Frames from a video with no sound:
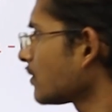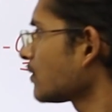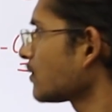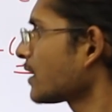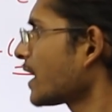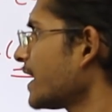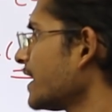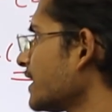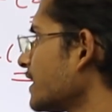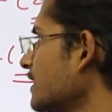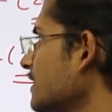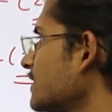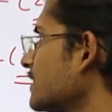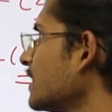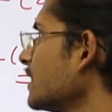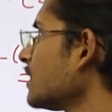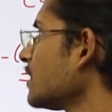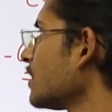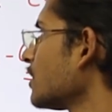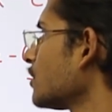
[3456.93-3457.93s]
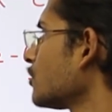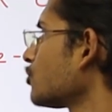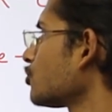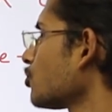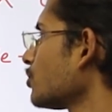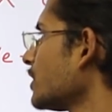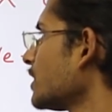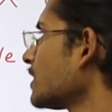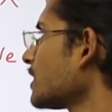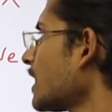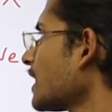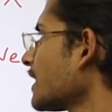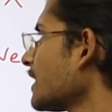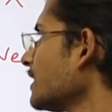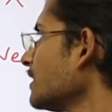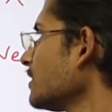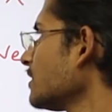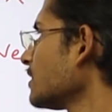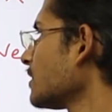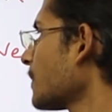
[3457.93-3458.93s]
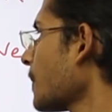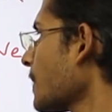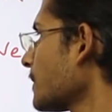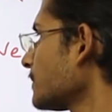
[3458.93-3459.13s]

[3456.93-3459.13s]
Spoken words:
radical is there. So here again